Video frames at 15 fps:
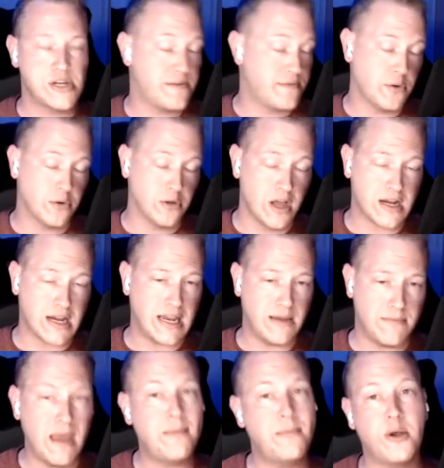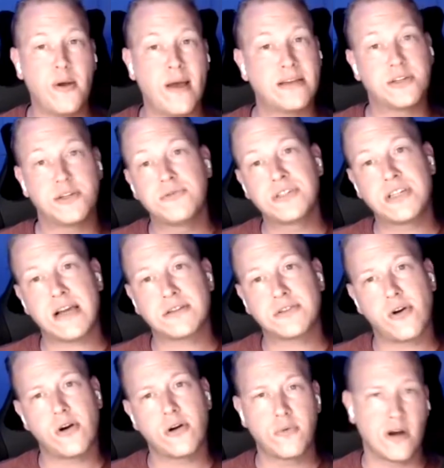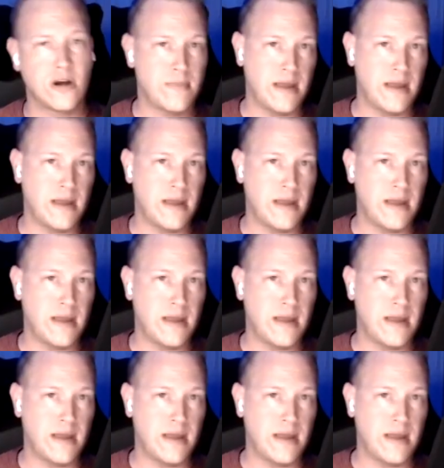If you were lucky, maybe you had 2 stacks of hardware,